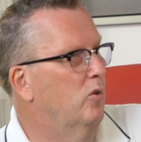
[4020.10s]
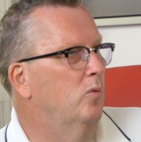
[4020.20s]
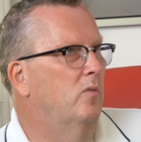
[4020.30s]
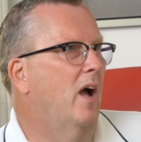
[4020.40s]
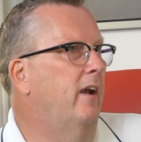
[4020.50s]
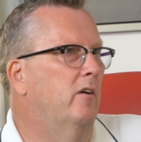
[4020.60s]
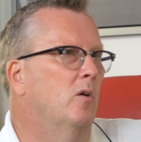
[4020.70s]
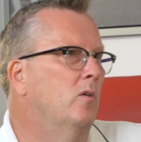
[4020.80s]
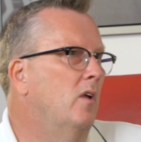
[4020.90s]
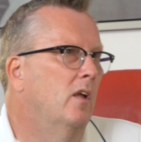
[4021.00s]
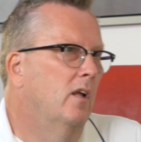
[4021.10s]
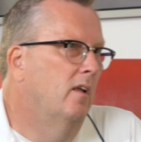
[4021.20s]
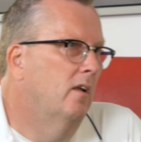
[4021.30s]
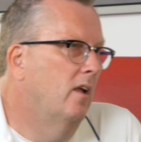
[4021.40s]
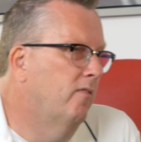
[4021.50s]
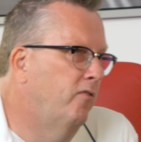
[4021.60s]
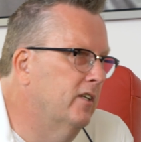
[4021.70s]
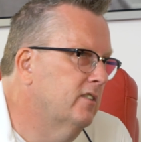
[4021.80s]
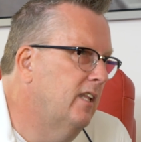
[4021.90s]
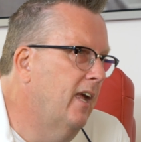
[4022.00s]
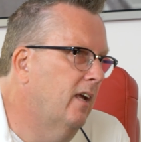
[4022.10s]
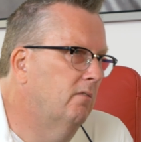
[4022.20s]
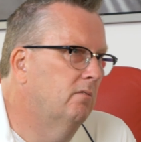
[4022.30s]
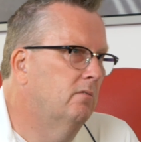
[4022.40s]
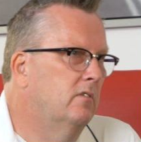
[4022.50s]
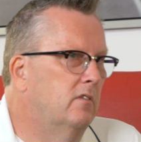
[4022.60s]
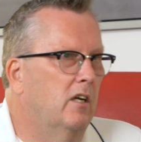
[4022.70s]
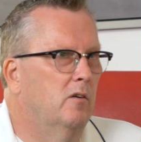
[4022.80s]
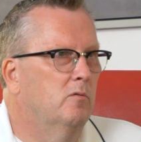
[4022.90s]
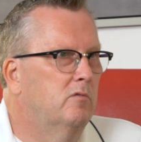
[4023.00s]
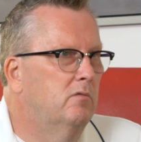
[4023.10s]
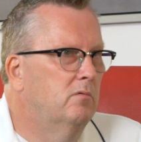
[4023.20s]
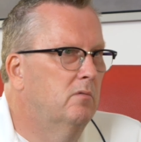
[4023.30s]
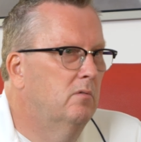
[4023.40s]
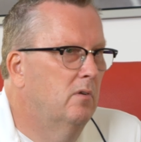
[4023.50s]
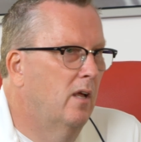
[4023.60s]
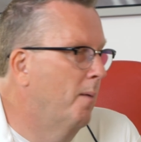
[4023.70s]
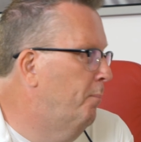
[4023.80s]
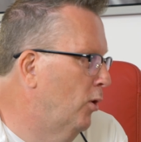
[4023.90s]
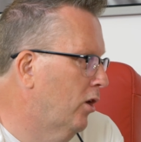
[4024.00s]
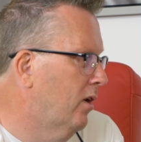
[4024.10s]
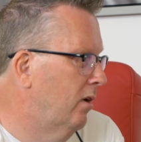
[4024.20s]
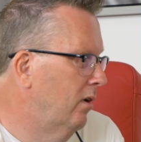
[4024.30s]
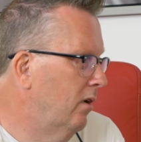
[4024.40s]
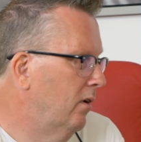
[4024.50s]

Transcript: through. I don't know. It feels like you know a book